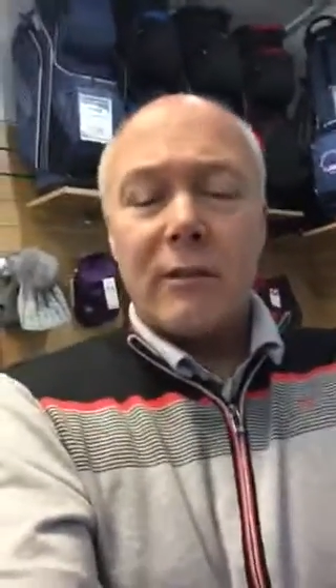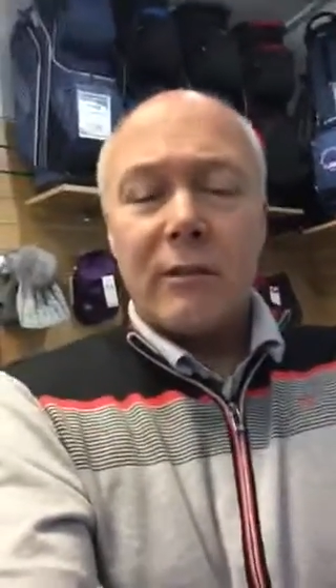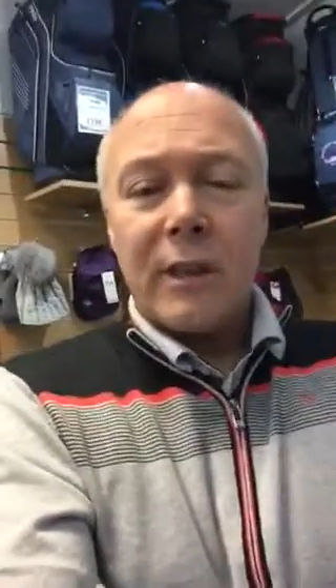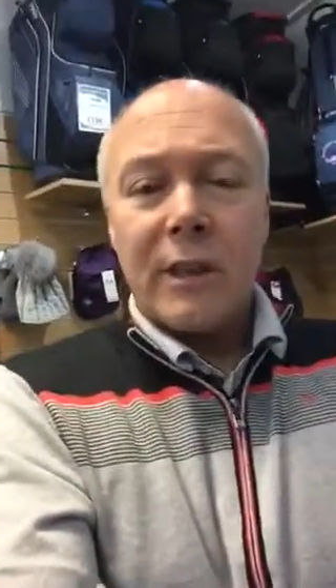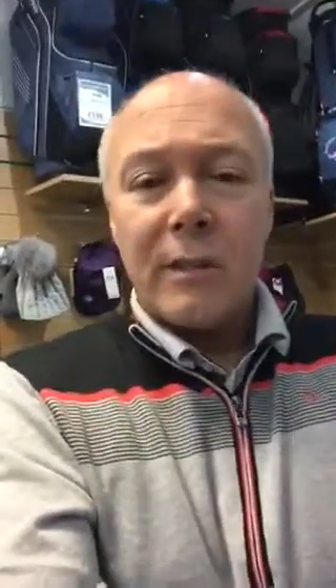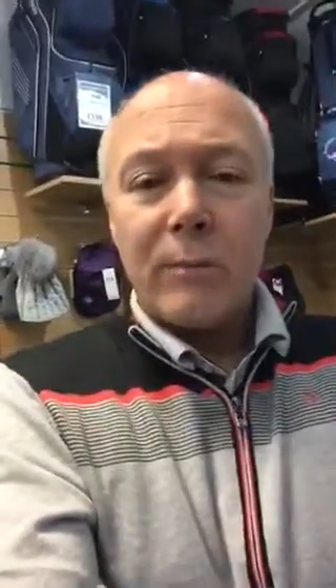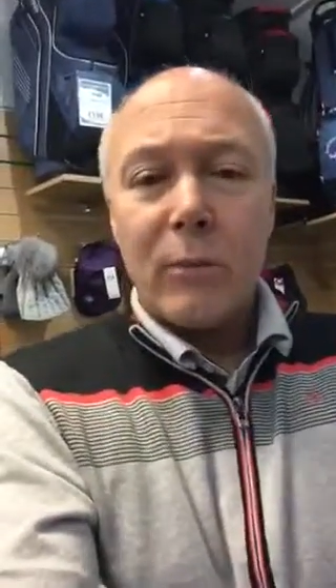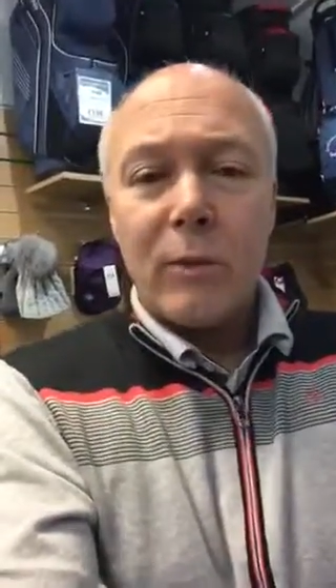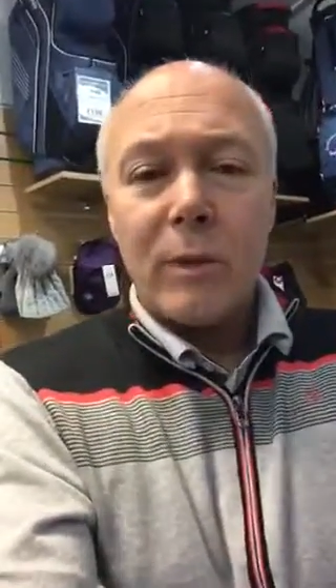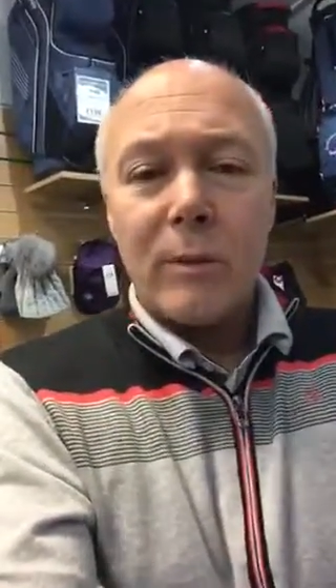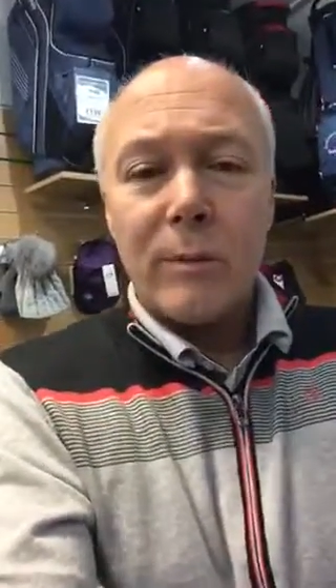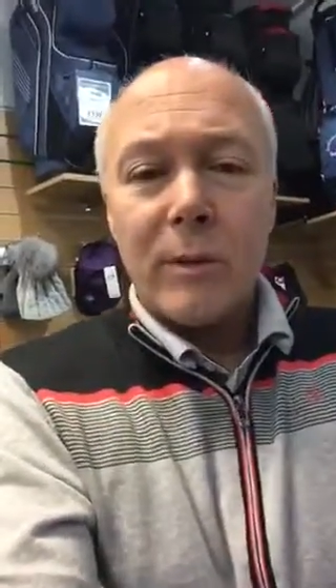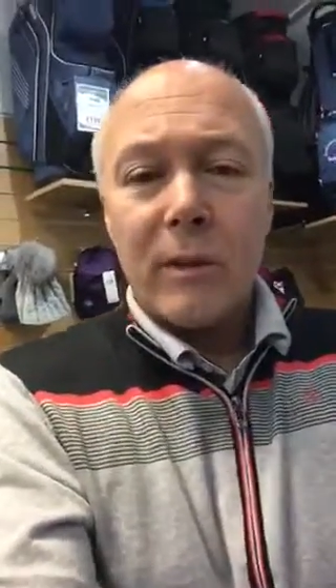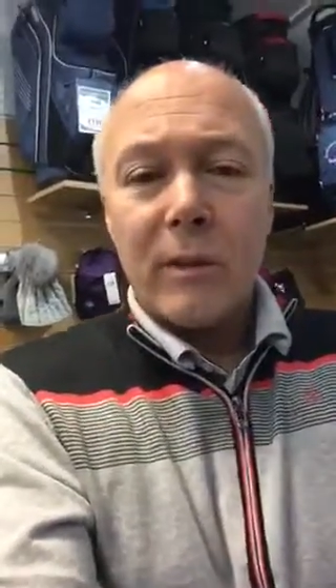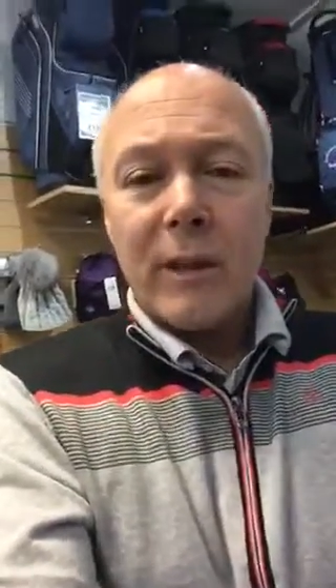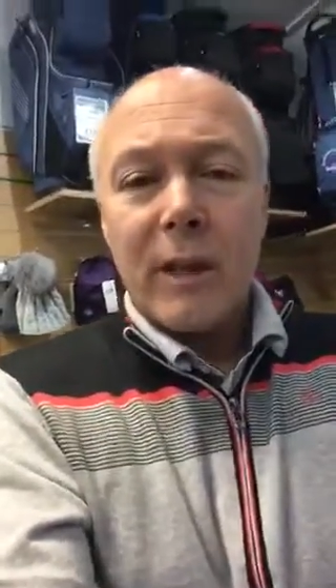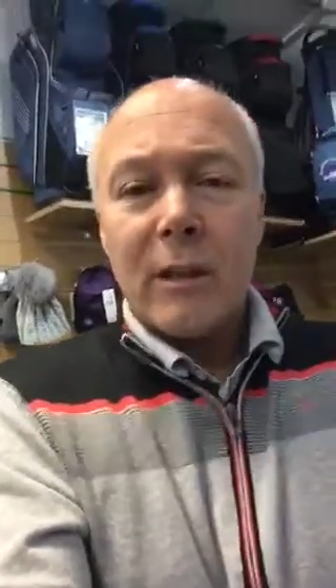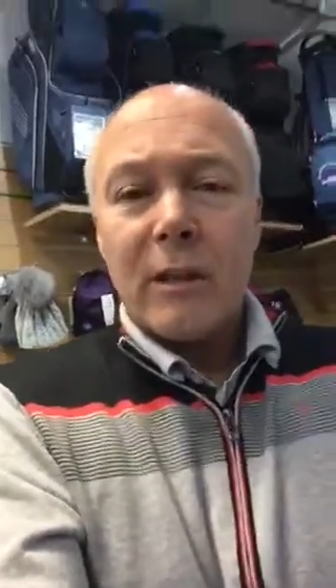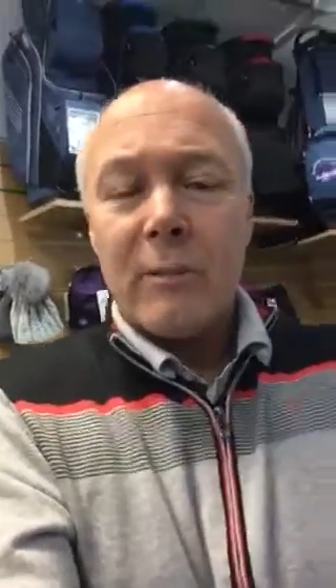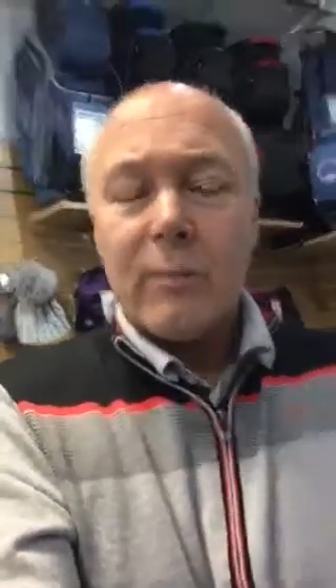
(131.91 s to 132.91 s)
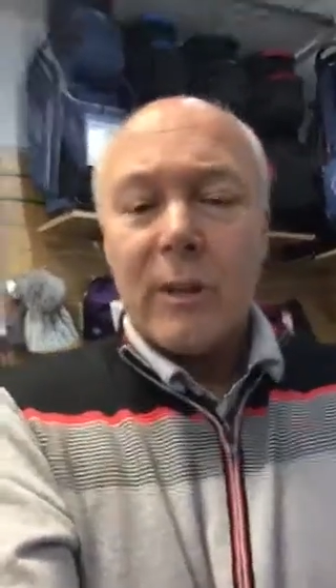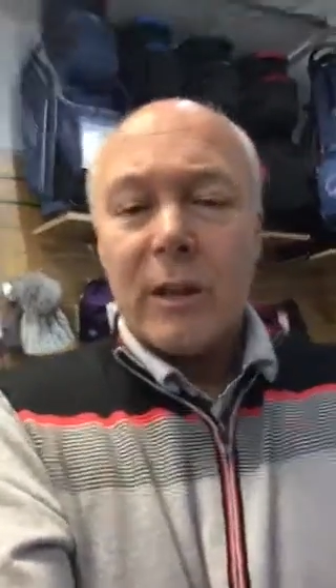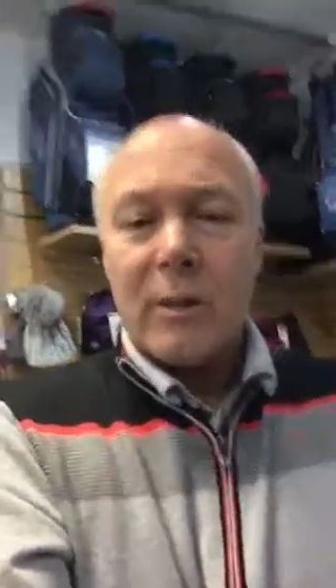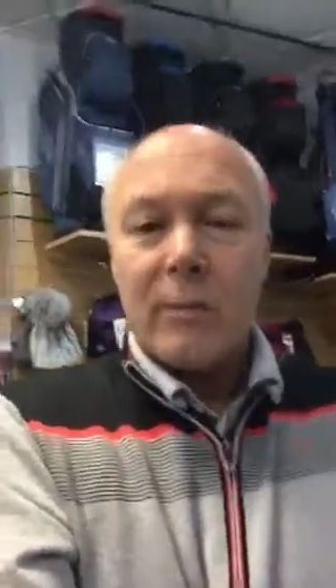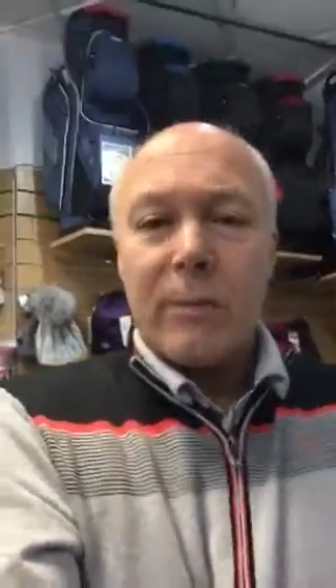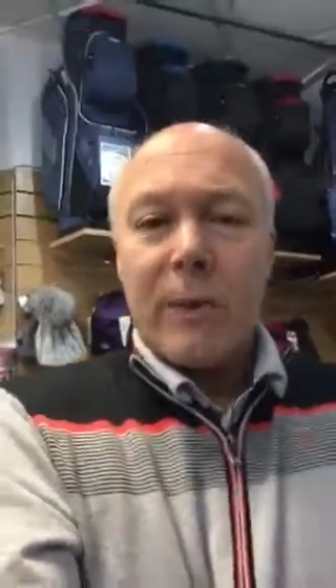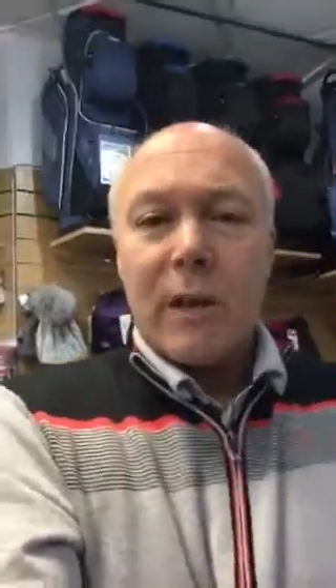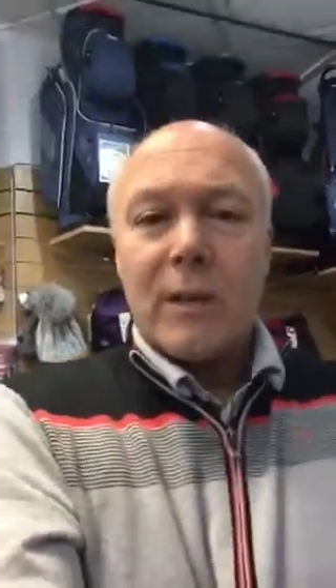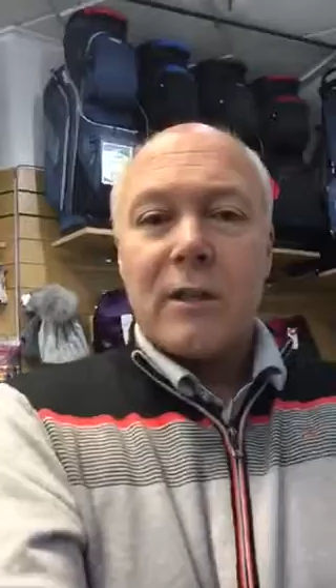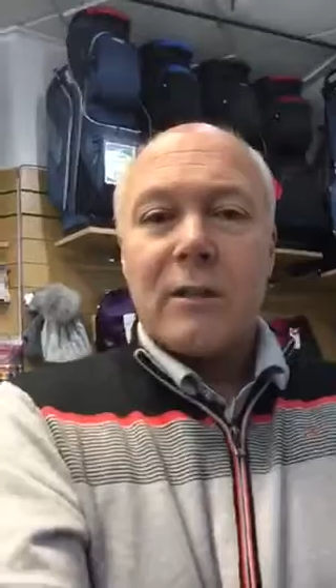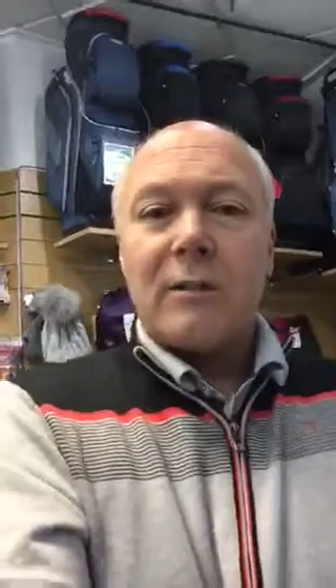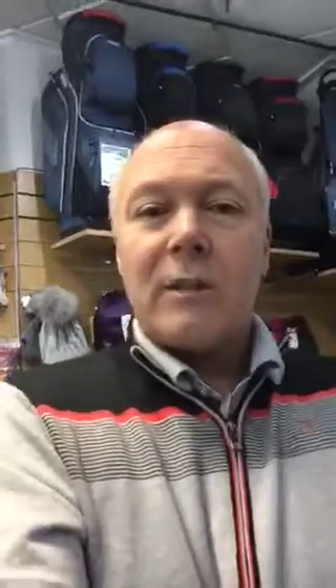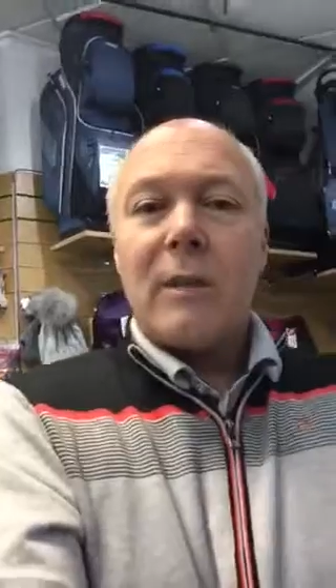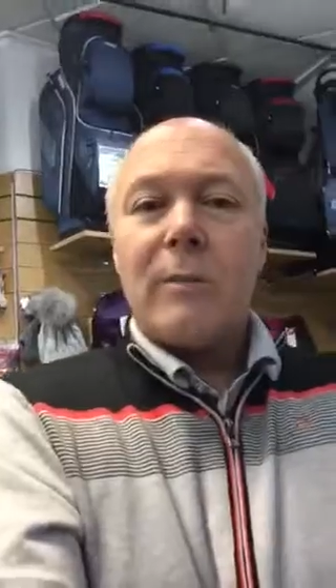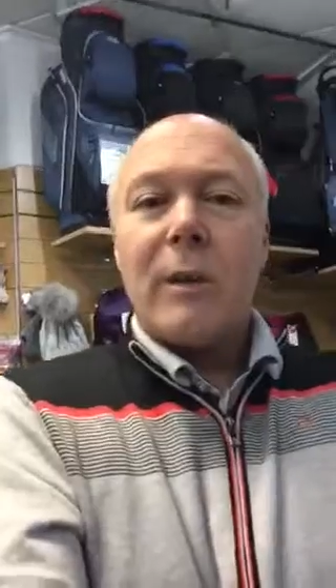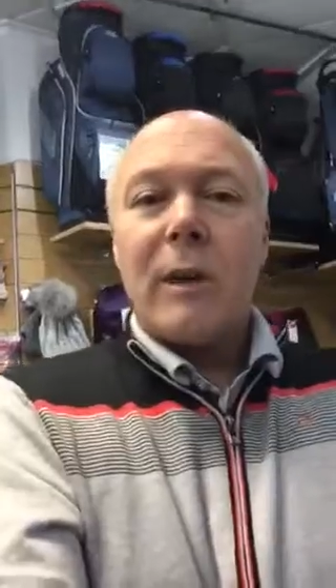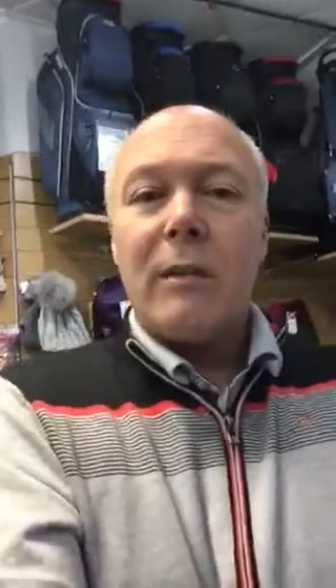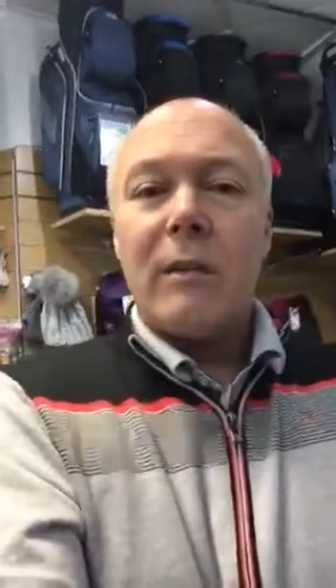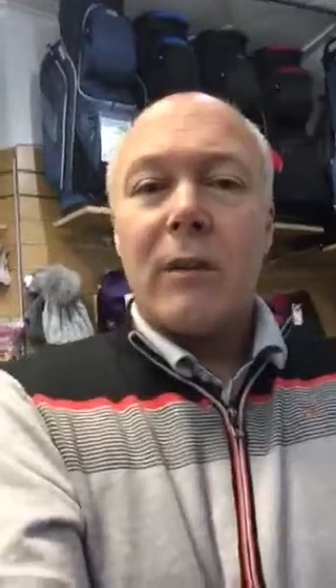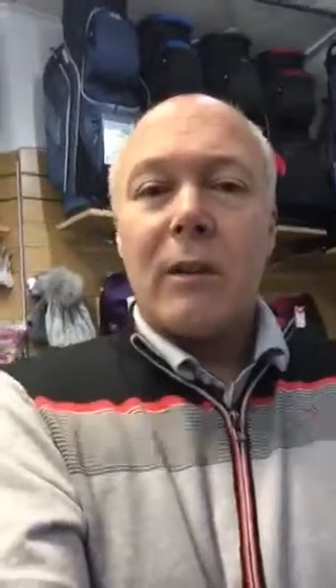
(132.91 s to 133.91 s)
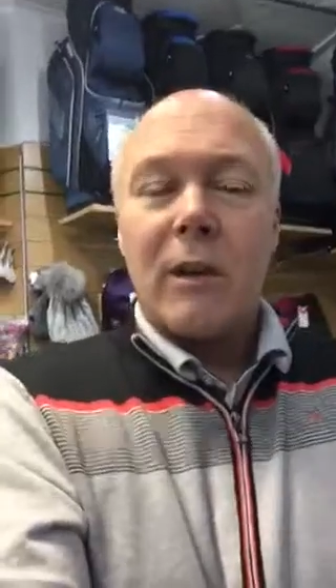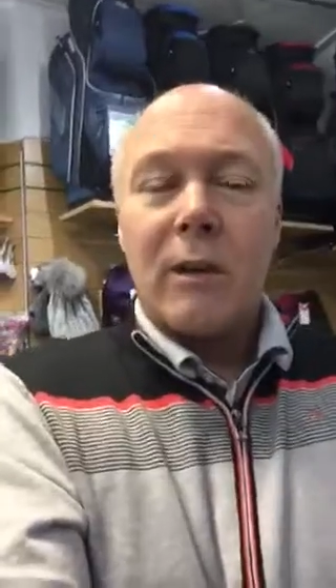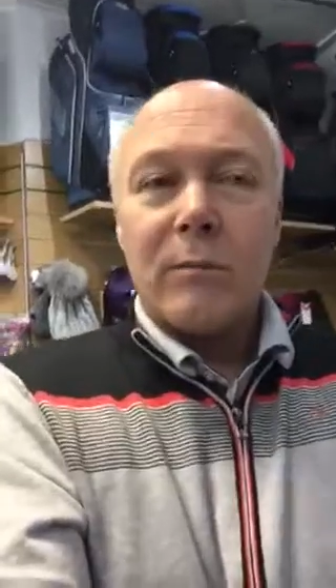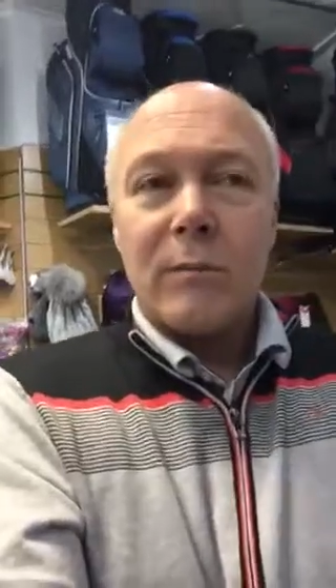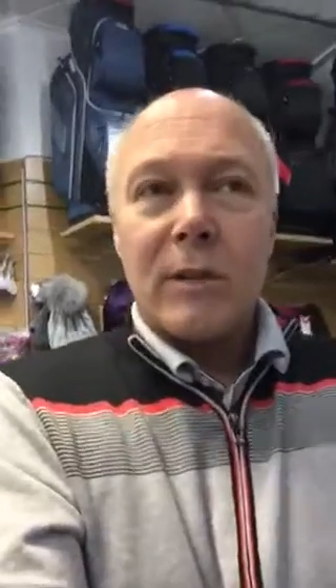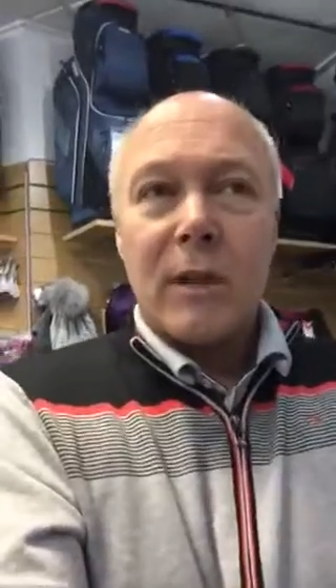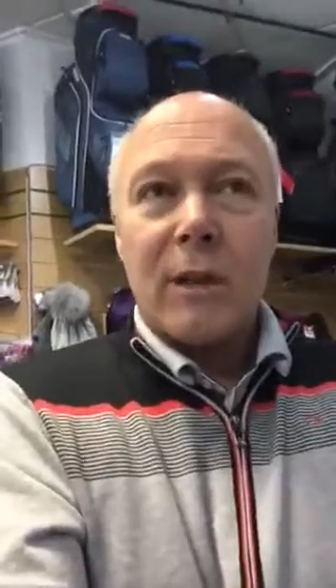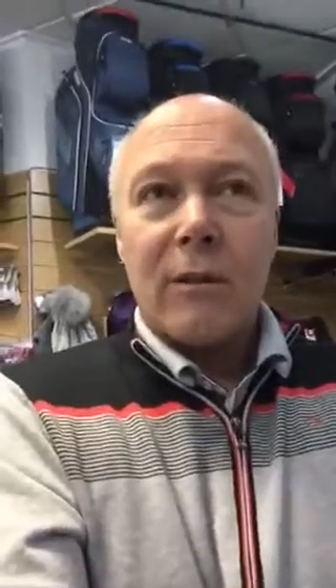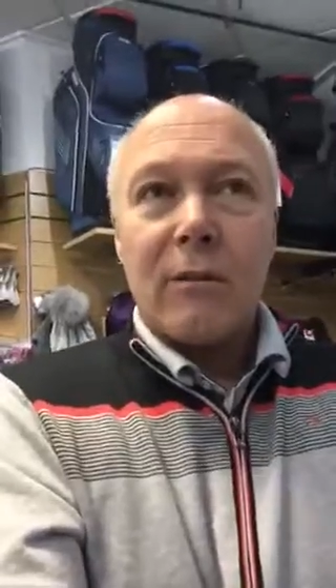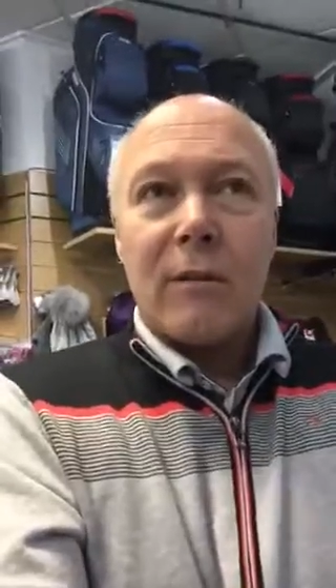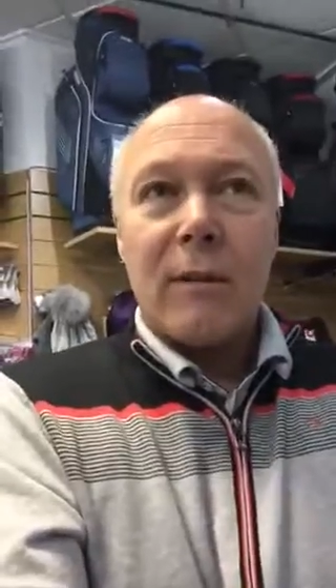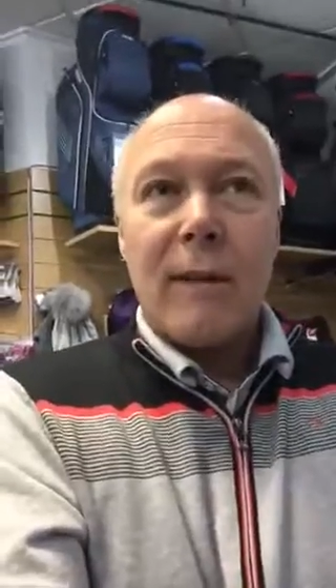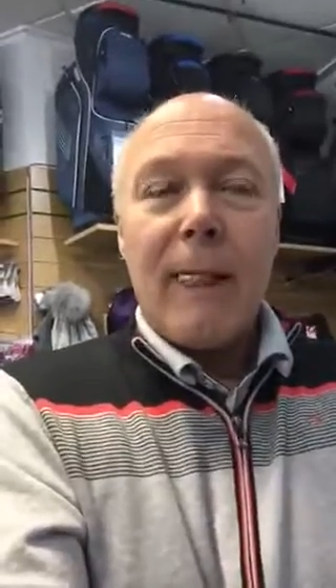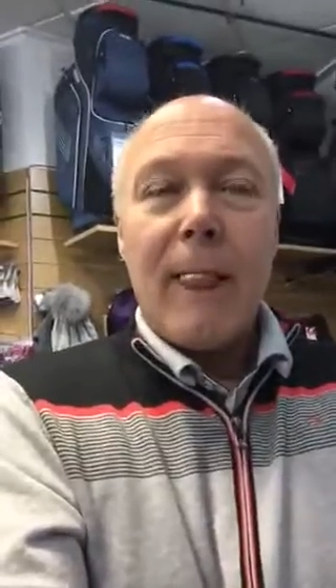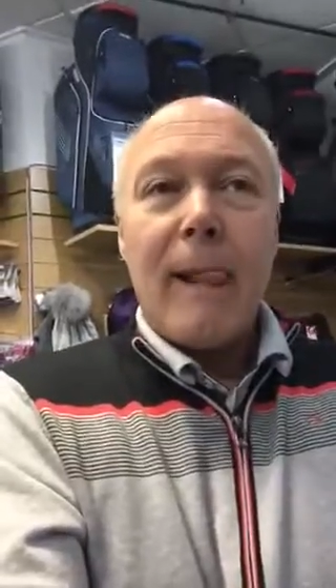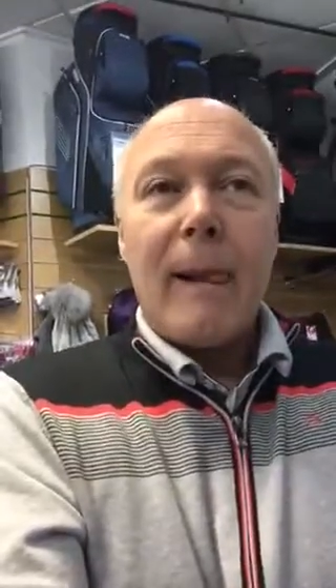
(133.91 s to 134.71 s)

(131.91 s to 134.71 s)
You'll hear more about that. There'll be a special email that comes out.